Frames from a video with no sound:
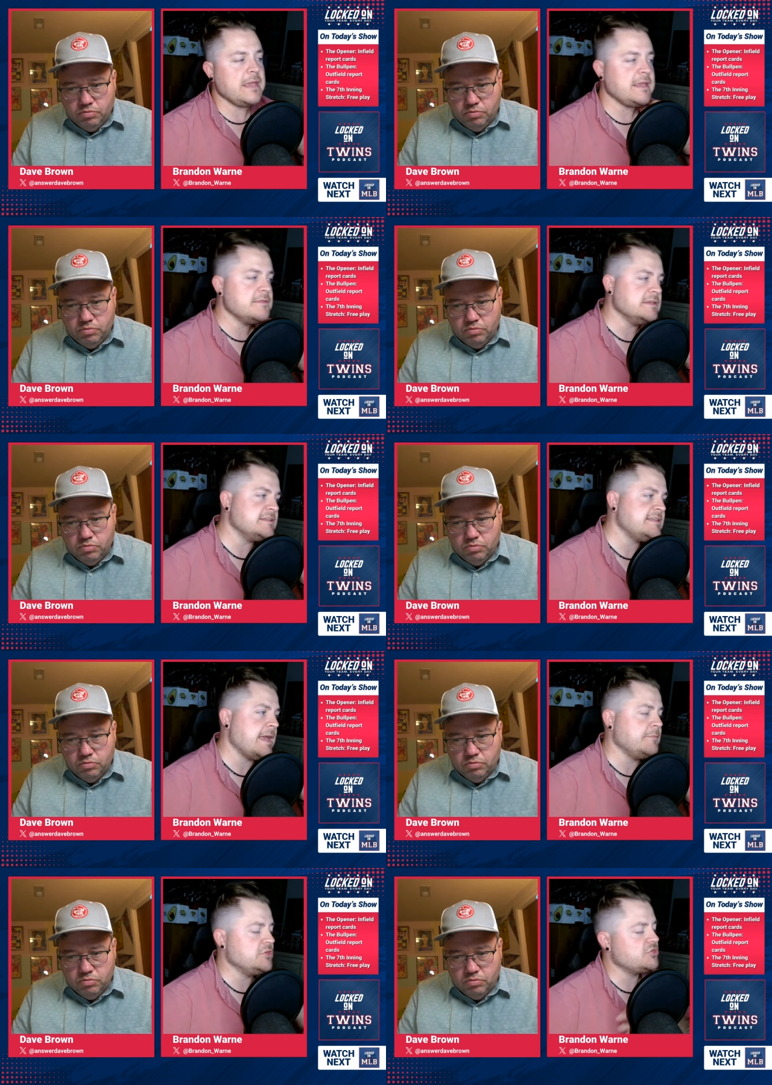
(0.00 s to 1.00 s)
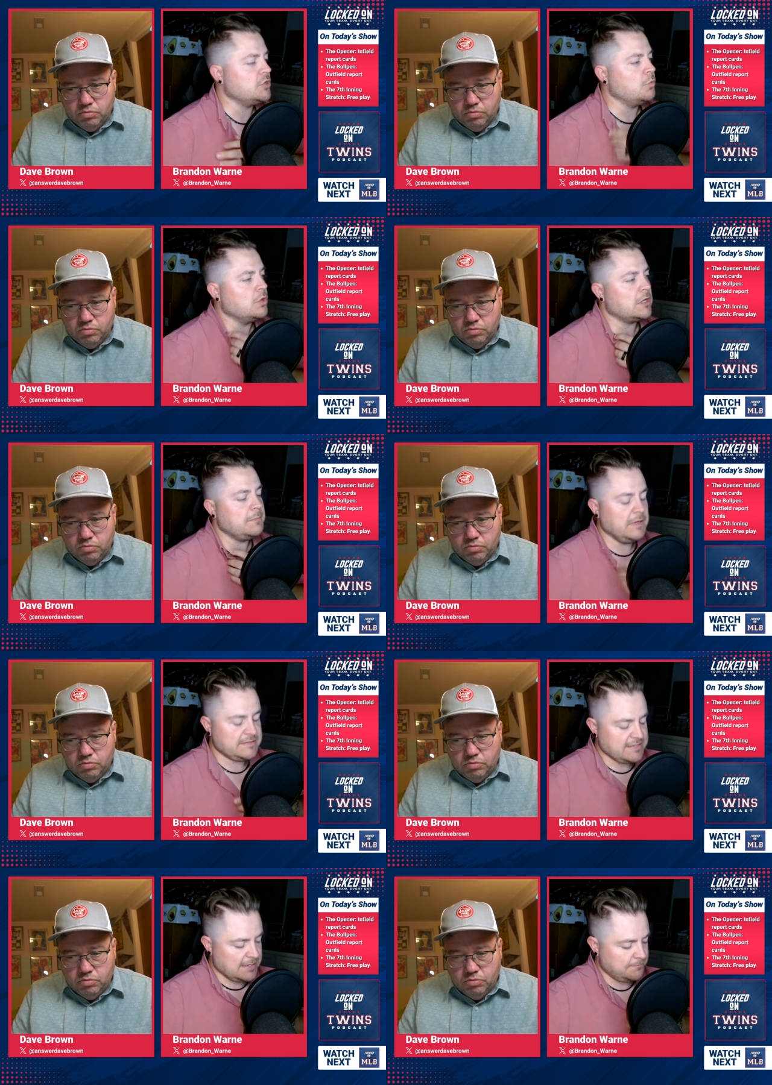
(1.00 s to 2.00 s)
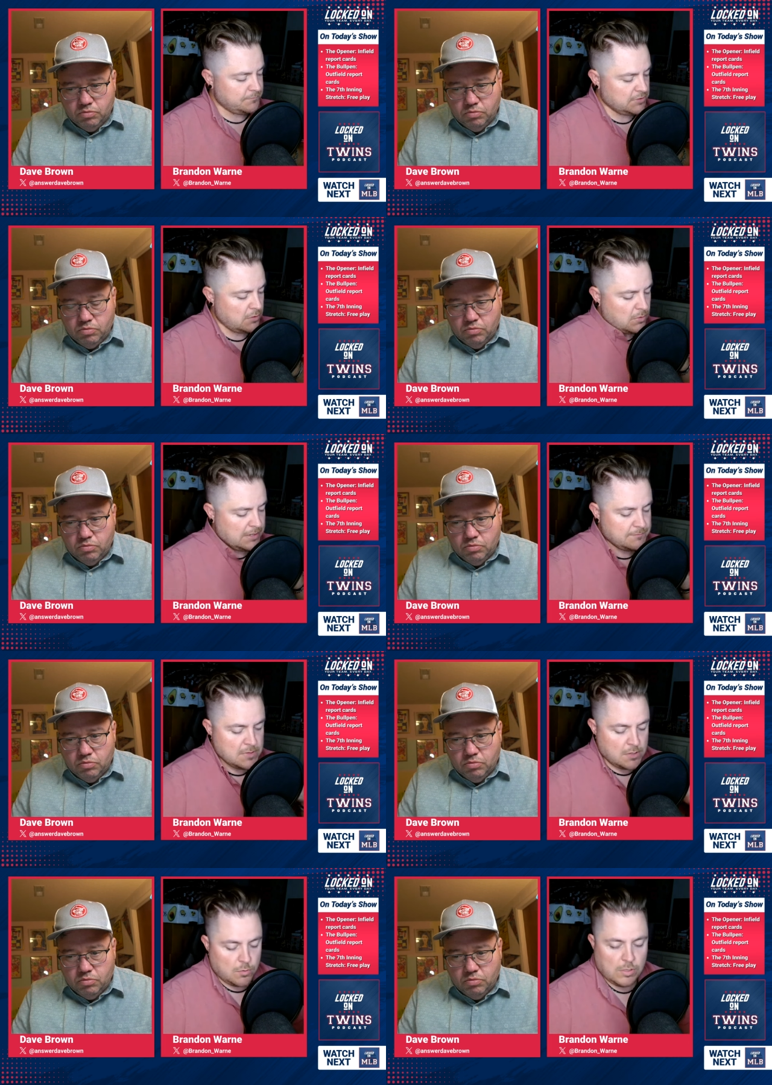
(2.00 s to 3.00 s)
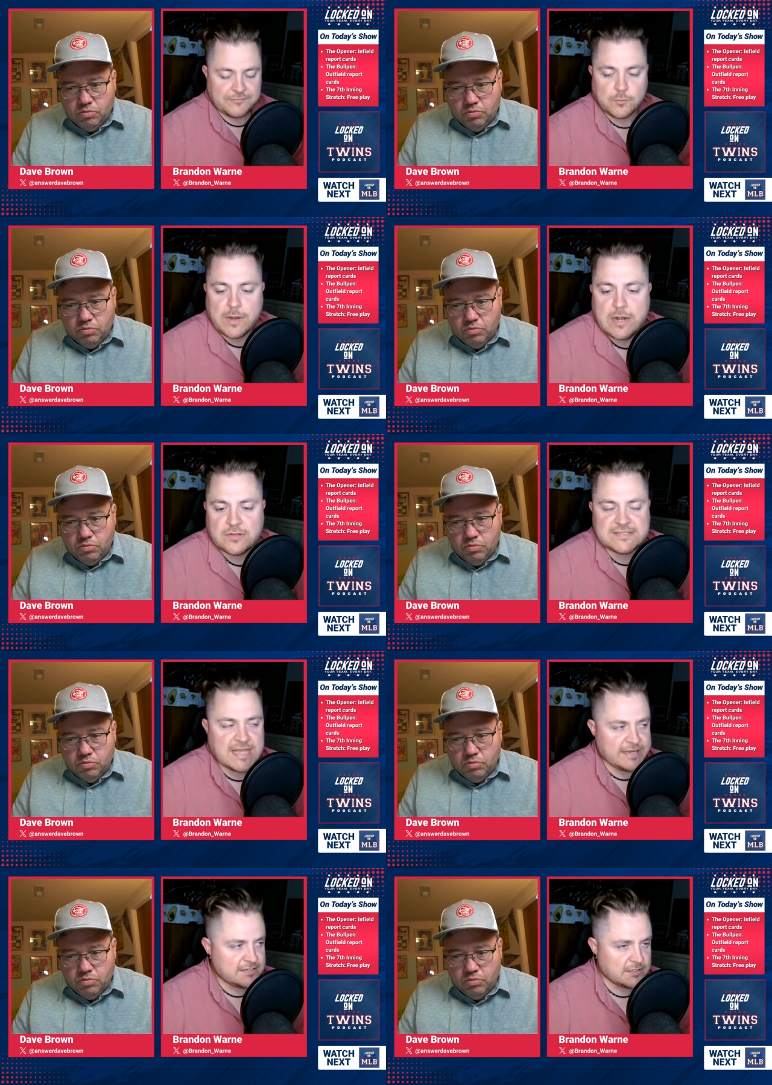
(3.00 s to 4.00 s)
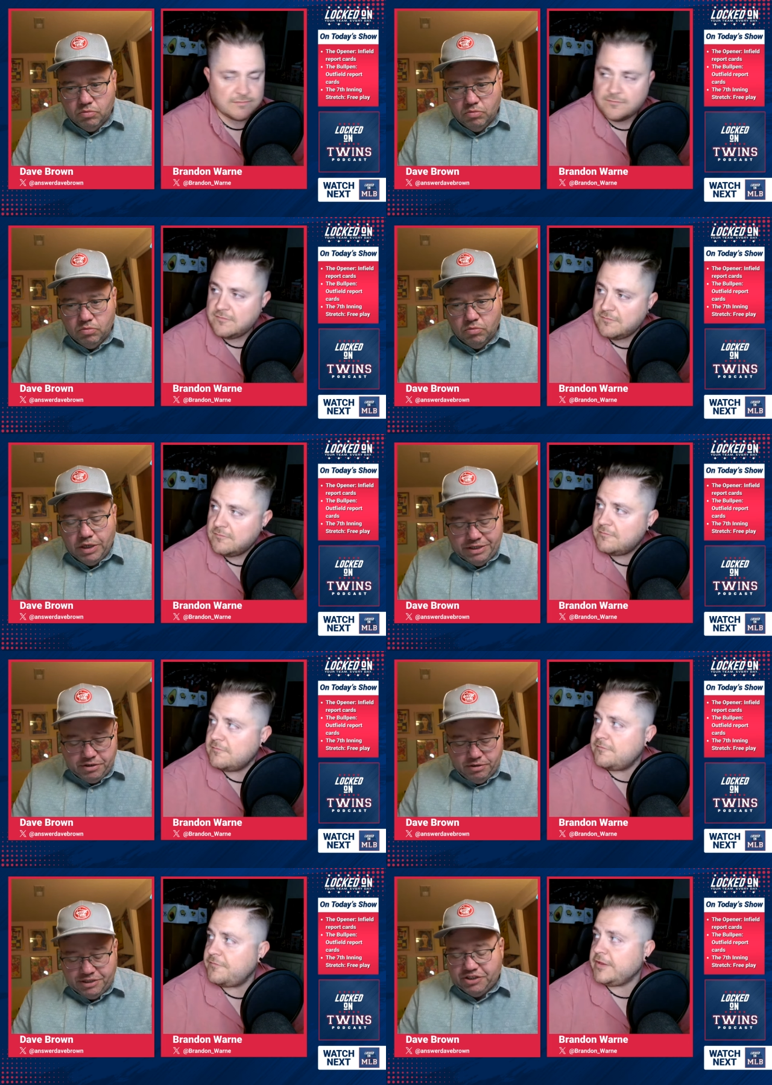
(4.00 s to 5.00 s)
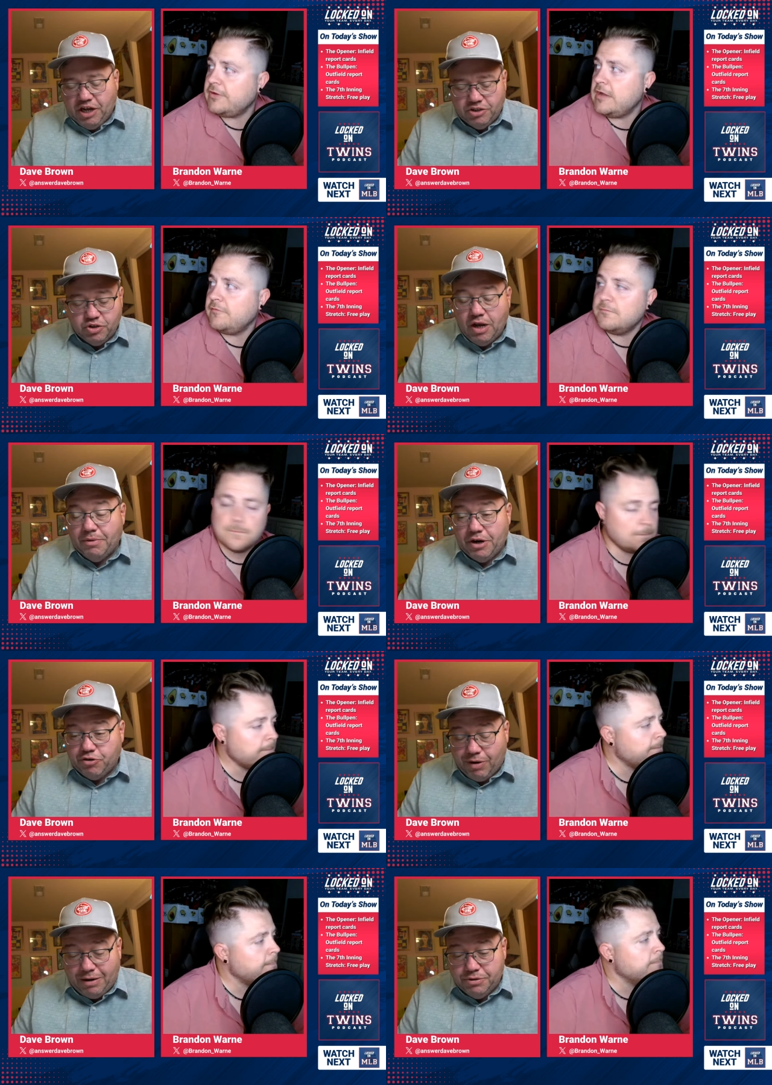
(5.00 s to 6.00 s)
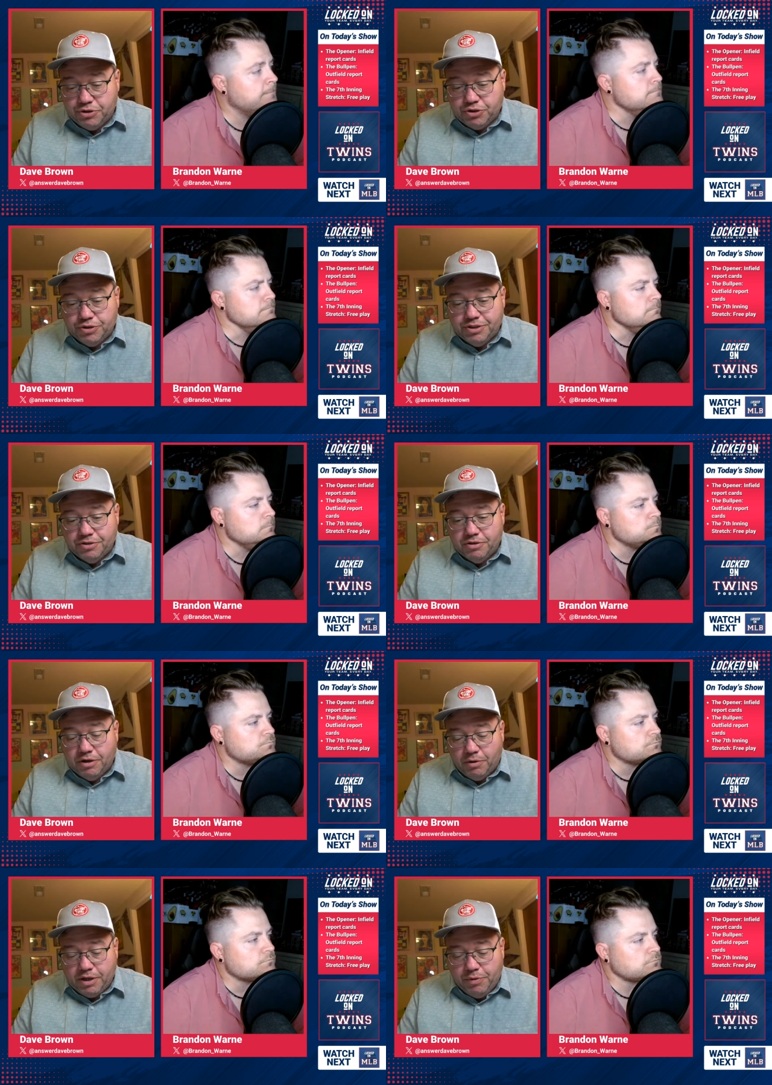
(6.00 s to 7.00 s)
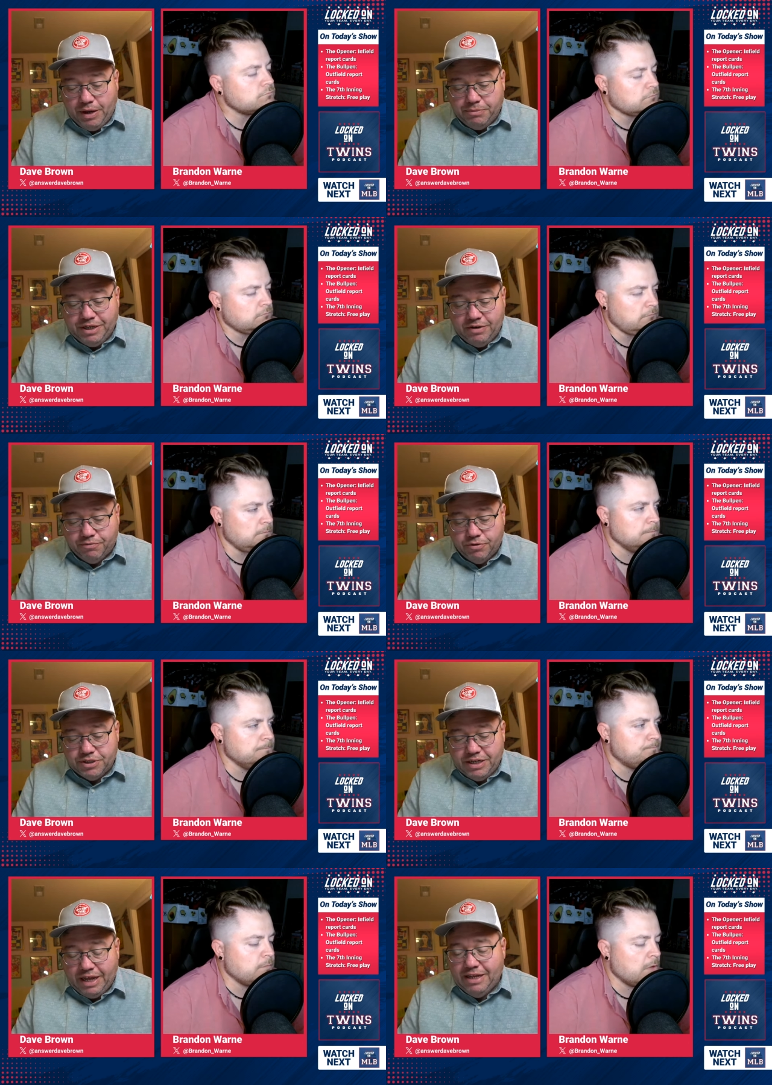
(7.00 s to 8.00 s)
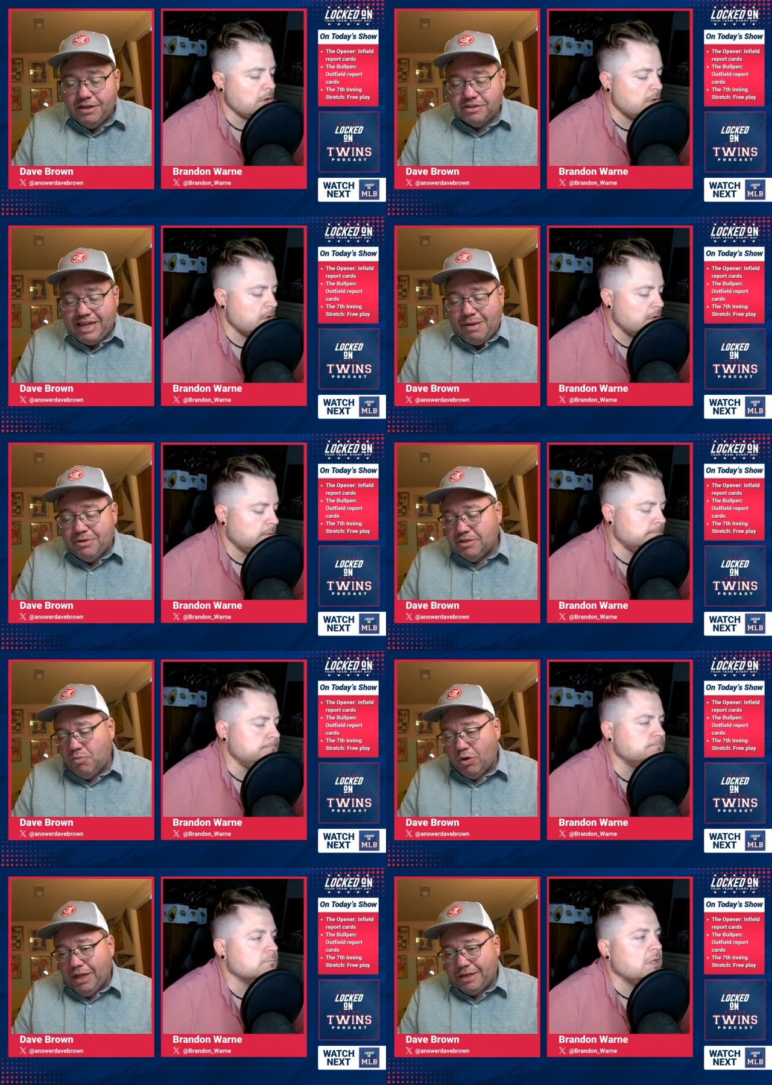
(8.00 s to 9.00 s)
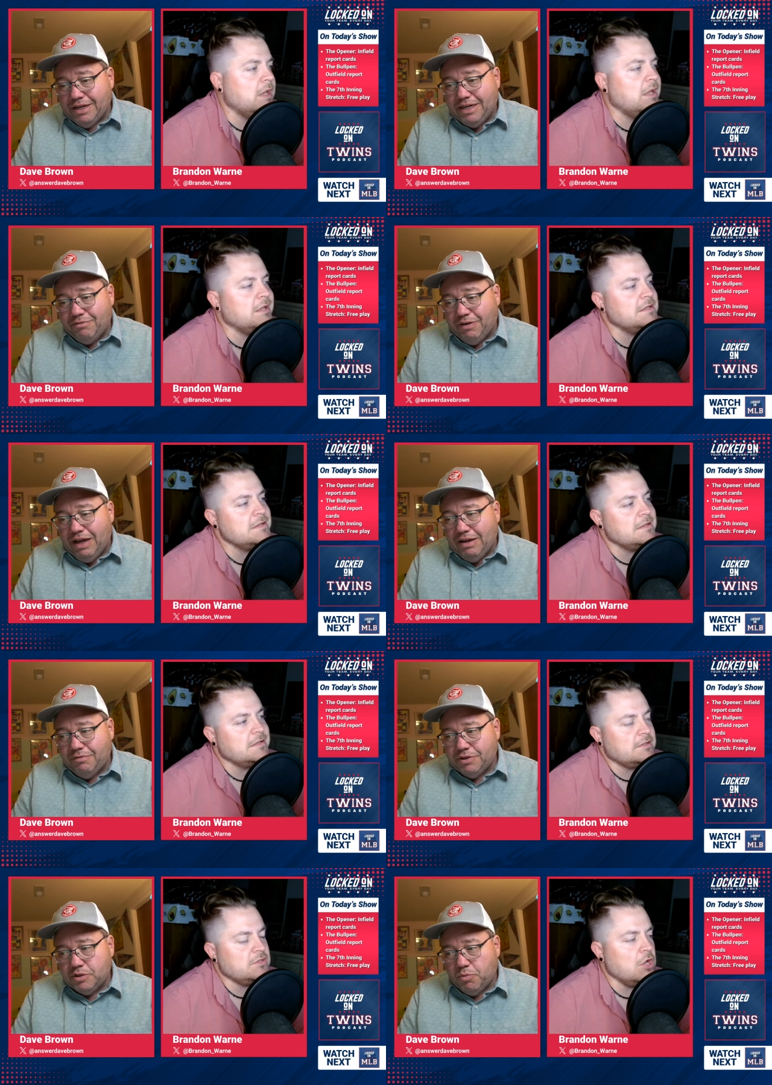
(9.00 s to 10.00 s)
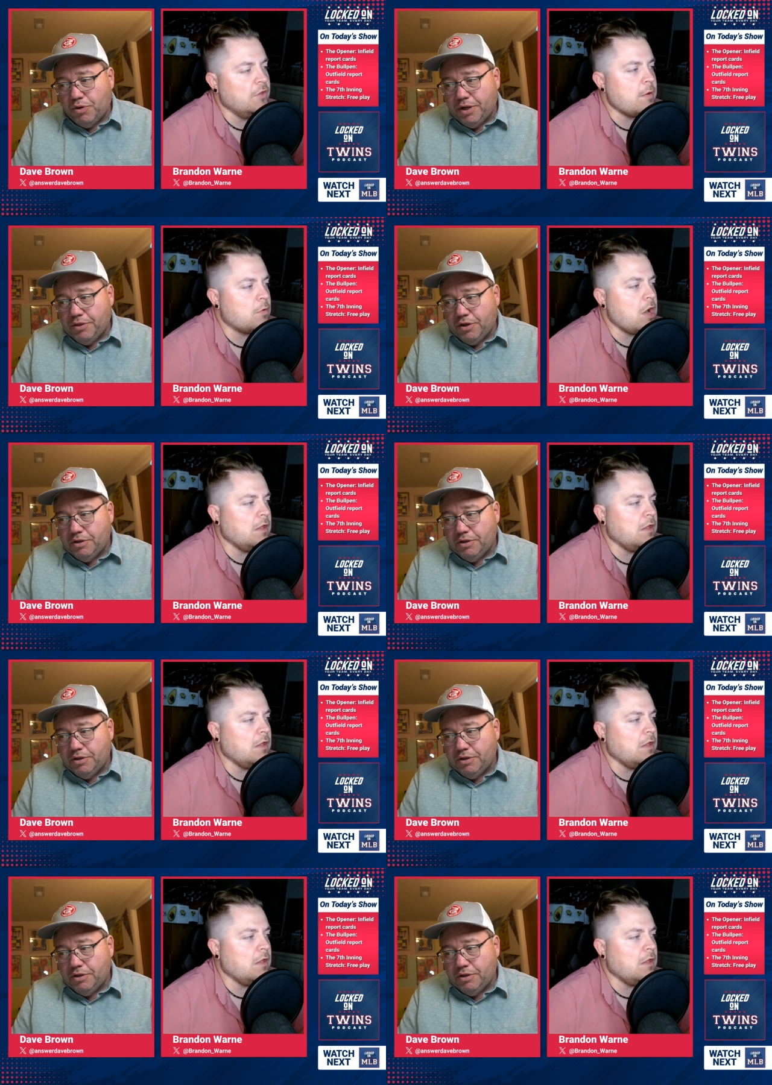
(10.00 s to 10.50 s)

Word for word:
Speaker 1: making this salmon shirt work, but um, you know what? We'll have to wear it outside to...
Speaker 2: Is, does it also come in a trout shirt, or you know, can we update for today? A salmon's more like ninety-five. No, they were